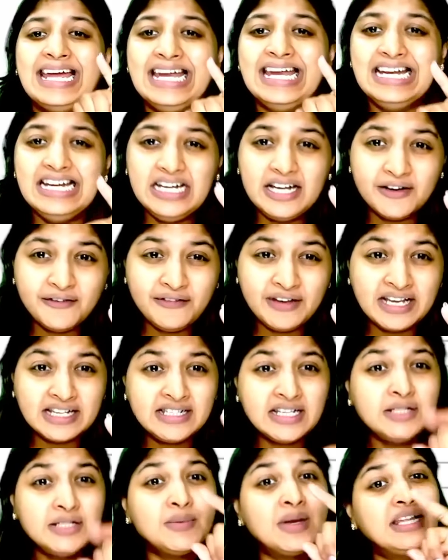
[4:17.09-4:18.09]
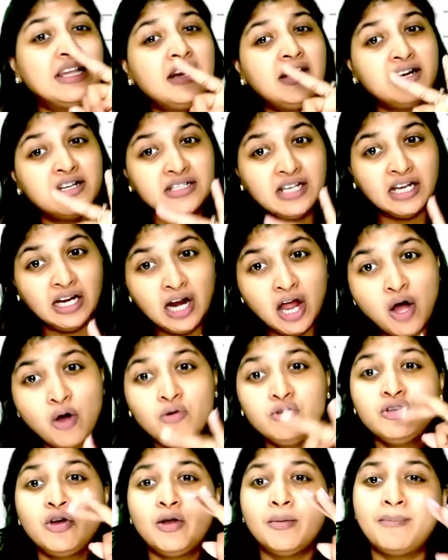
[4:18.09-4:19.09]
interfaces, whether it is
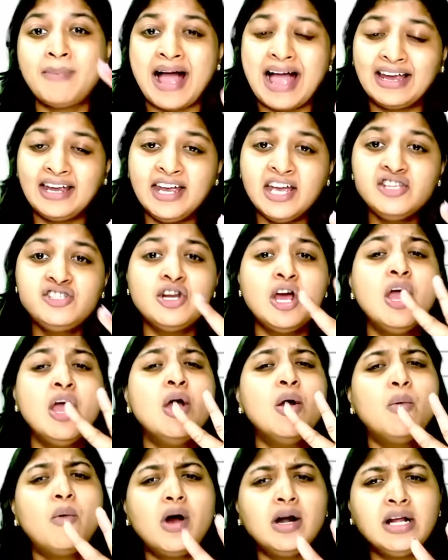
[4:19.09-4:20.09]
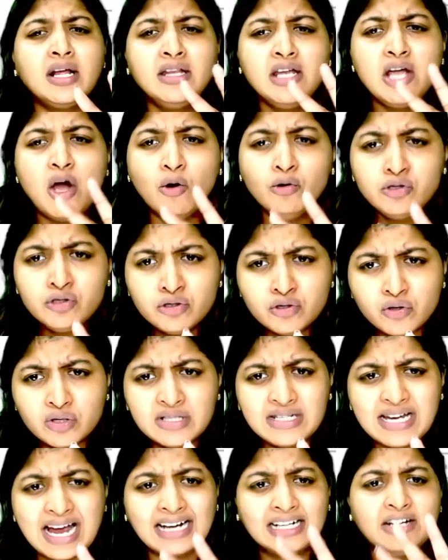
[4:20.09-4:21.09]
in-house or packaged, what are the
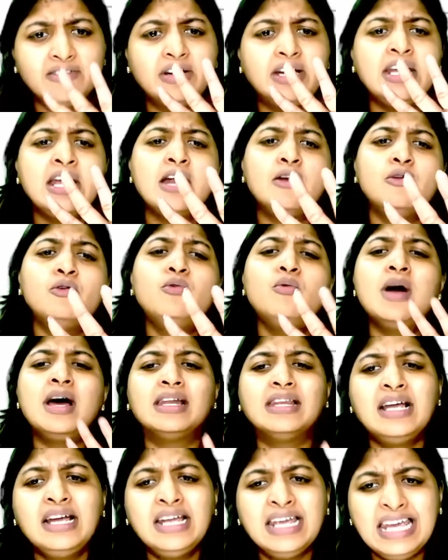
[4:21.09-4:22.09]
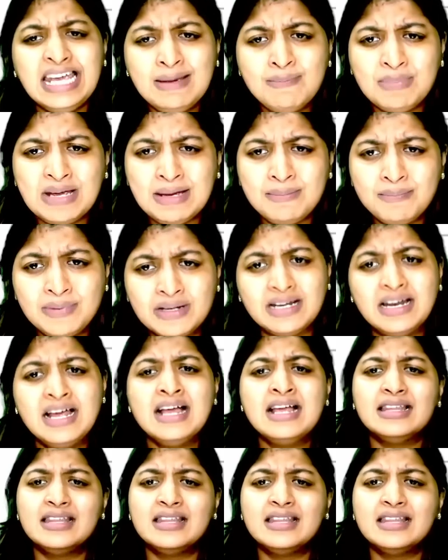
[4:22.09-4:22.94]
outsourced activity and who are the key people,